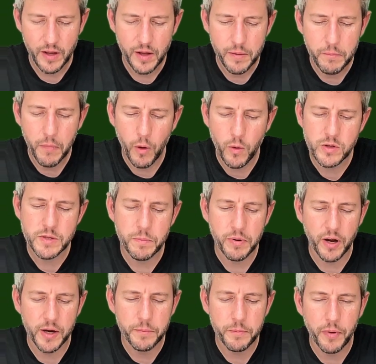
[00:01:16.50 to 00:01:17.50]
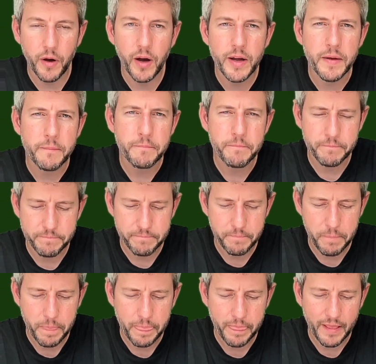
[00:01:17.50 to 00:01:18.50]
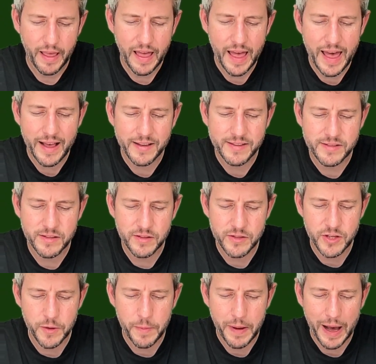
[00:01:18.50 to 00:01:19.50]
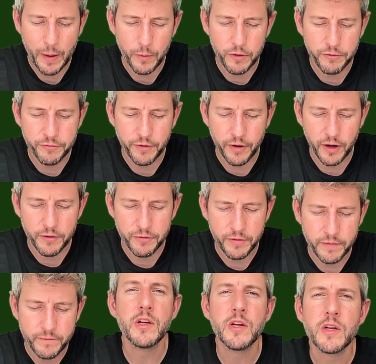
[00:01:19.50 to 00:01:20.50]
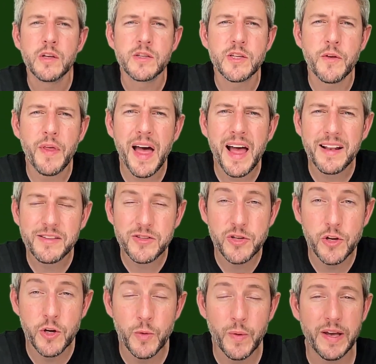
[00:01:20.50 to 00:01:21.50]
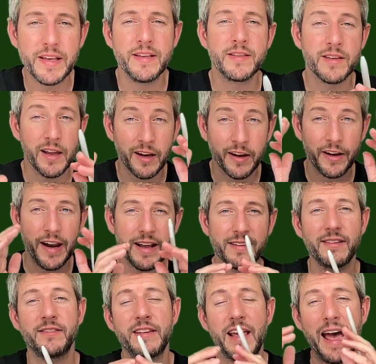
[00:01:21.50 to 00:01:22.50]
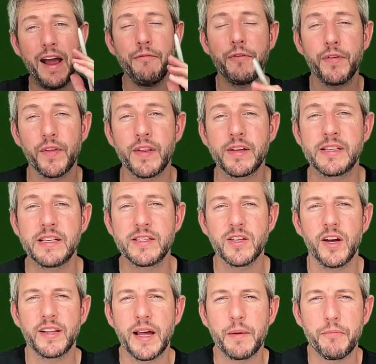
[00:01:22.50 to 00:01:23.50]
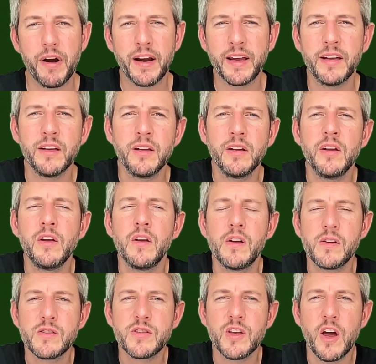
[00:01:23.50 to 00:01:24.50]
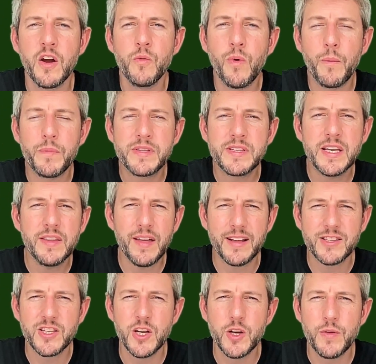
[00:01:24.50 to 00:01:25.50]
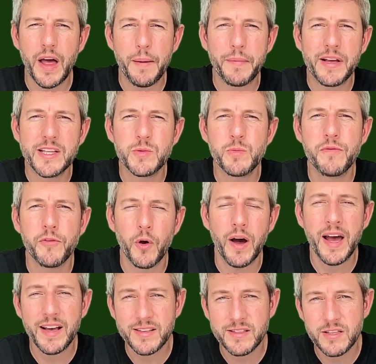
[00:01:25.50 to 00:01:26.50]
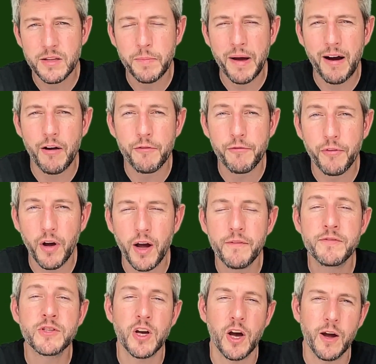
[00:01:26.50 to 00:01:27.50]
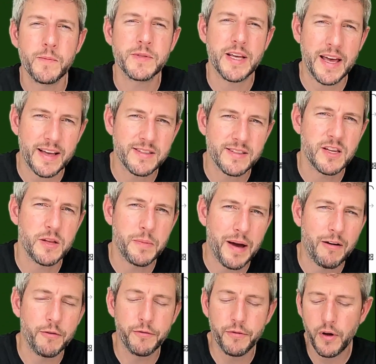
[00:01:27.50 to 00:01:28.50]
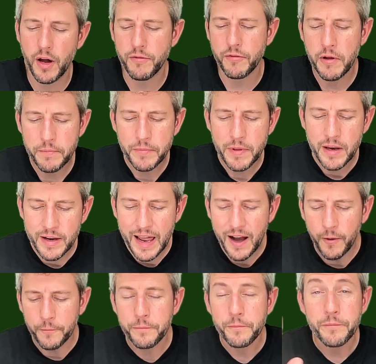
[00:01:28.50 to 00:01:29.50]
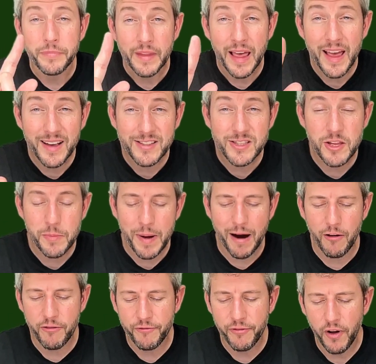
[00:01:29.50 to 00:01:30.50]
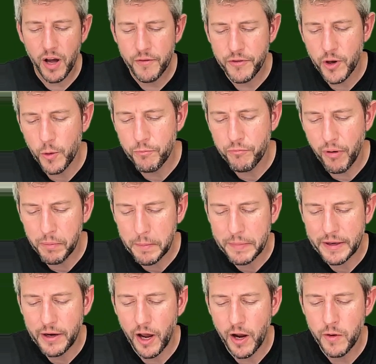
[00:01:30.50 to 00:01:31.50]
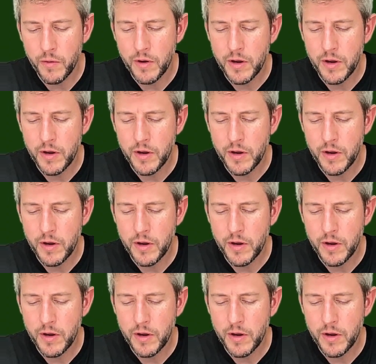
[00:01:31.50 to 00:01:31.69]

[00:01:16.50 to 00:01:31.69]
multiplied by x to the power of 5. So that 2 is connected to everything that's inside that bracket. So when we see that 2, that means we've got x to the power of 5 times x to the power of 5. Now, x to the power of 5, you'll probably know,